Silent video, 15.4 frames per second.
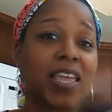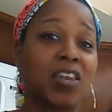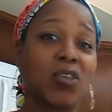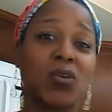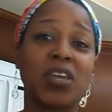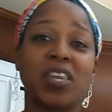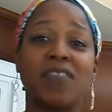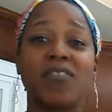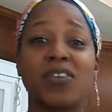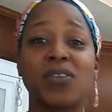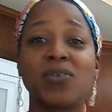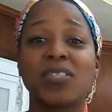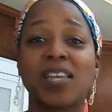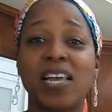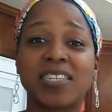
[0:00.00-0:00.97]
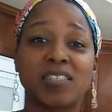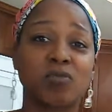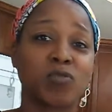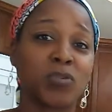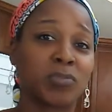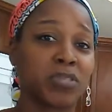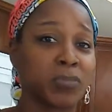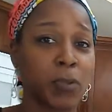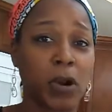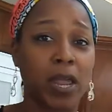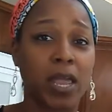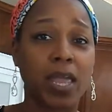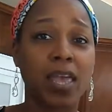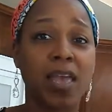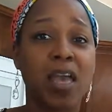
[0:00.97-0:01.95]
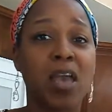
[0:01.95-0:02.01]
And you can even use it as a room
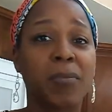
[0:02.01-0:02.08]
spray